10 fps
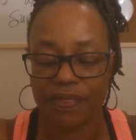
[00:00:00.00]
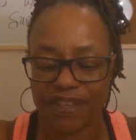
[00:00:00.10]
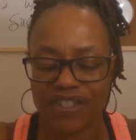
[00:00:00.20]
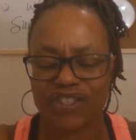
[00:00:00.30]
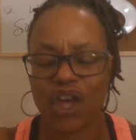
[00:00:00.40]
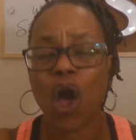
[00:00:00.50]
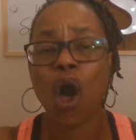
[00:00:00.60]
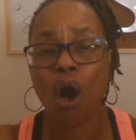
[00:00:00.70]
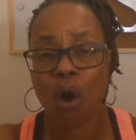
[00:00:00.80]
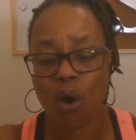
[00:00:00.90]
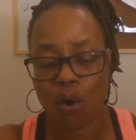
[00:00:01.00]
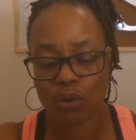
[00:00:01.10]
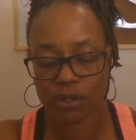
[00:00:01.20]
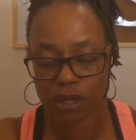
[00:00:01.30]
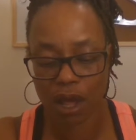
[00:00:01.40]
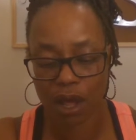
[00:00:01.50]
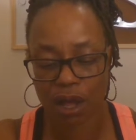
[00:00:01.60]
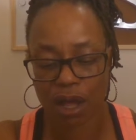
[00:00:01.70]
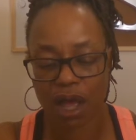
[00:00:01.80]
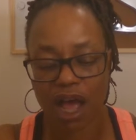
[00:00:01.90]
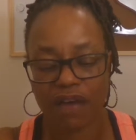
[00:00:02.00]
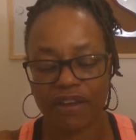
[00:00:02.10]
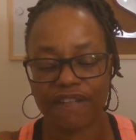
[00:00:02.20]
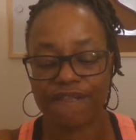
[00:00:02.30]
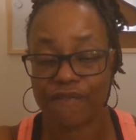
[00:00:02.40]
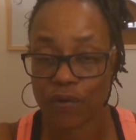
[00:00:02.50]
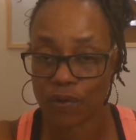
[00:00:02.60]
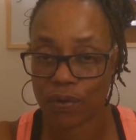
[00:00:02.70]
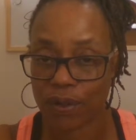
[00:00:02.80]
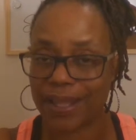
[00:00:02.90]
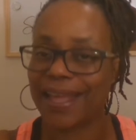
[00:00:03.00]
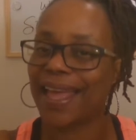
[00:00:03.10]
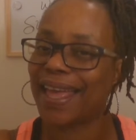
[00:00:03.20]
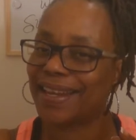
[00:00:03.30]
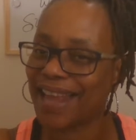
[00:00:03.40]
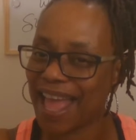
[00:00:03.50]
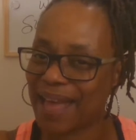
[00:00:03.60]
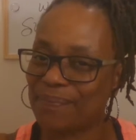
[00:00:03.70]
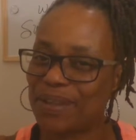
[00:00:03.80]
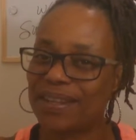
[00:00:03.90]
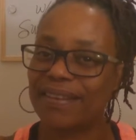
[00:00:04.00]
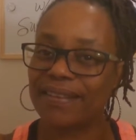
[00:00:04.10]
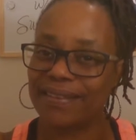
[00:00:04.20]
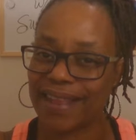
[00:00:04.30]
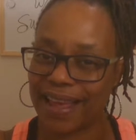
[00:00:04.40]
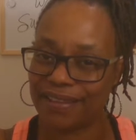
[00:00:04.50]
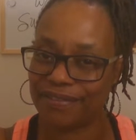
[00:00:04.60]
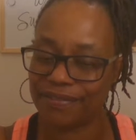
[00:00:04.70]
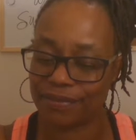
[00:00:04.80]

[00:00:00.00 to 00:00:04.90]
This is the whole law of a full and happy life.